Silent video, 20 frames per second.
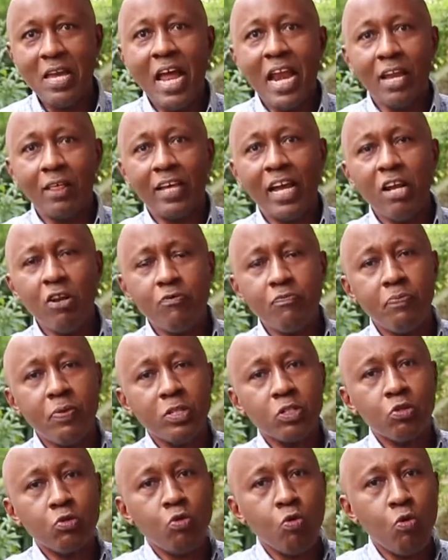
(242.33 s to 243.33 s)
Now, the kind of
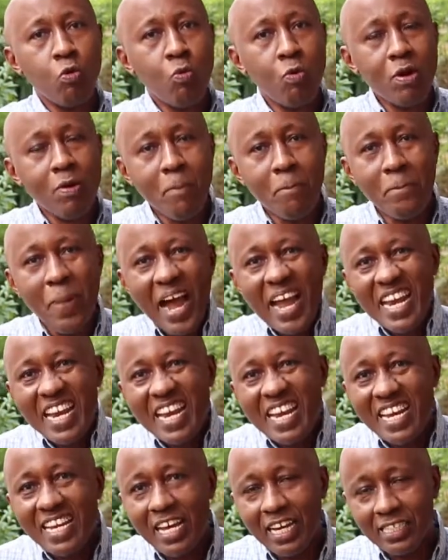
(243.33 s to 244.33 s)
person who would
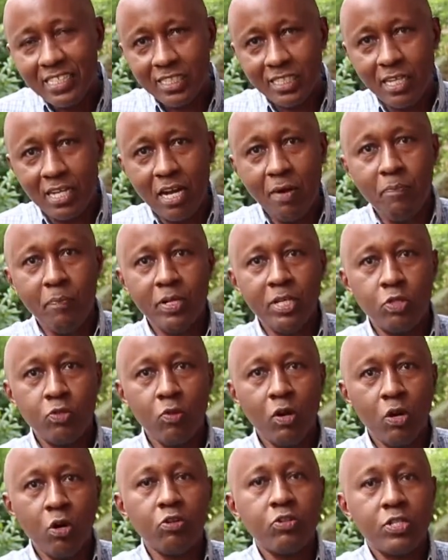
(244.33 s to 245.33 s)
bind such a company to
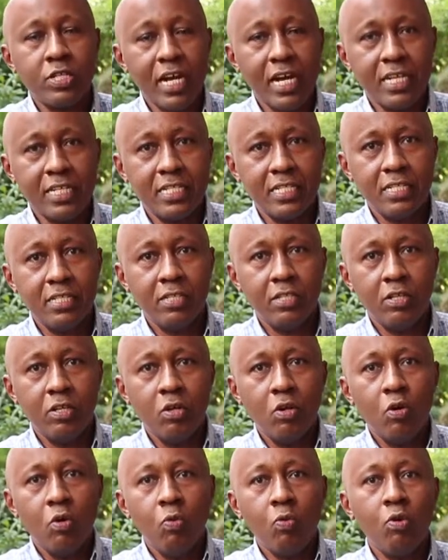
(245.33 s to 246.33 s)
a contract
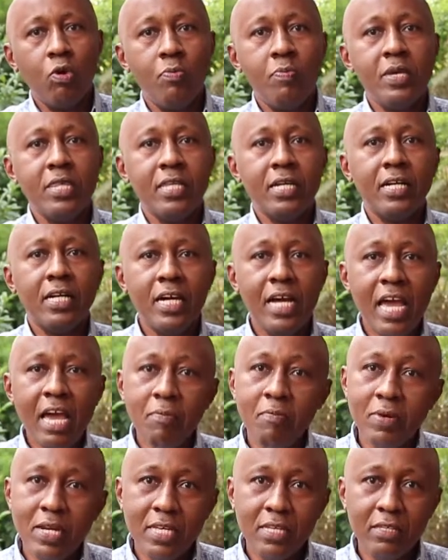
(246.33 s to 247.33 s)
would be the
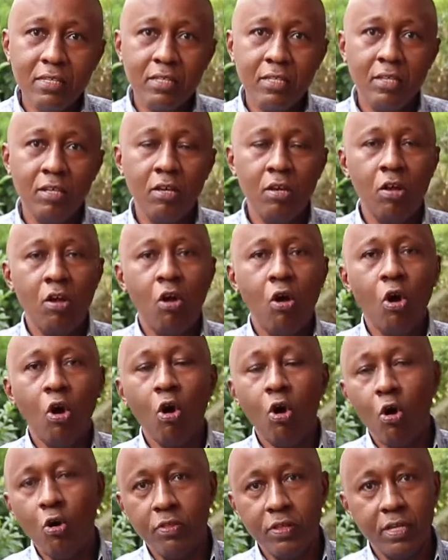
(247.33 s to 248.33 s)
MD
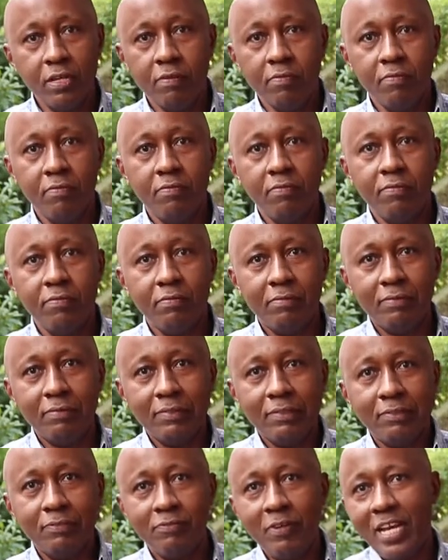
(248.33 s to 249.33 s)
or the
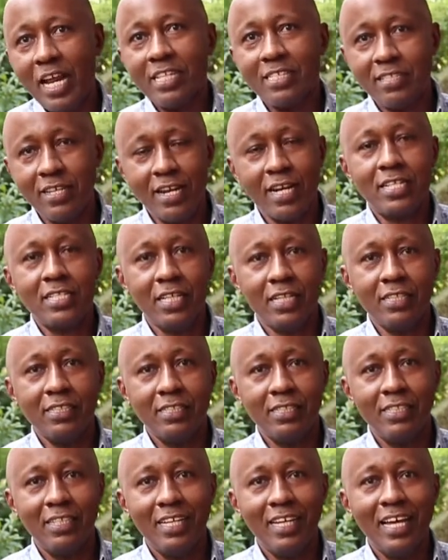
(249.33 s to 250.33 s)
finance director.
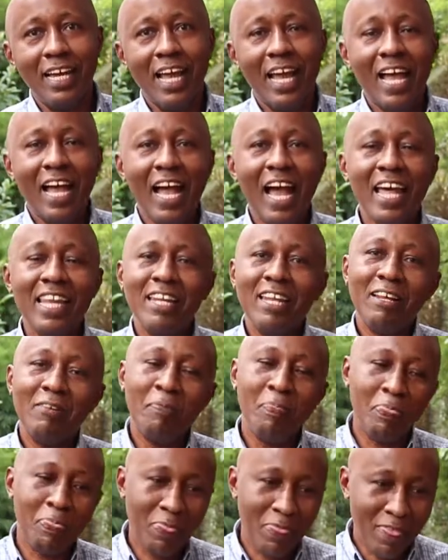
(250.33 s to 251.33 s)
And
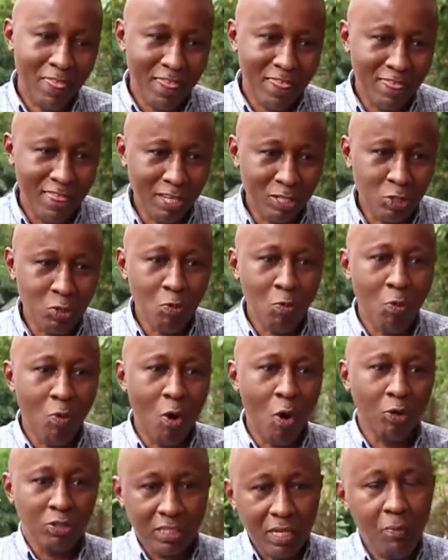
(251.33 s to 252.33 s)
the two,
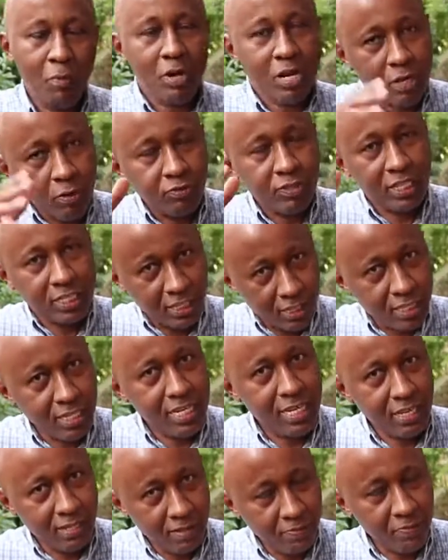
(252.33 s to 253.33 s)
or somebody of such
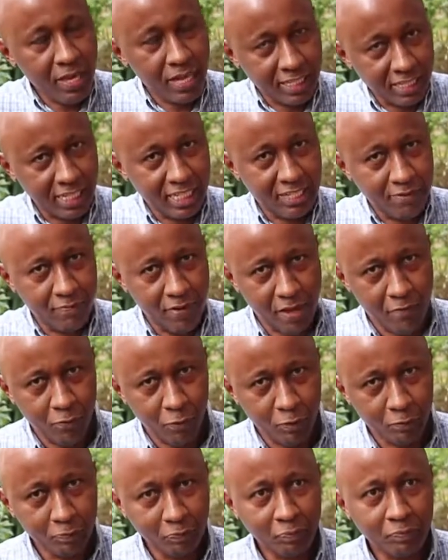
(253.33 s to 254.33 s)
senior executive level.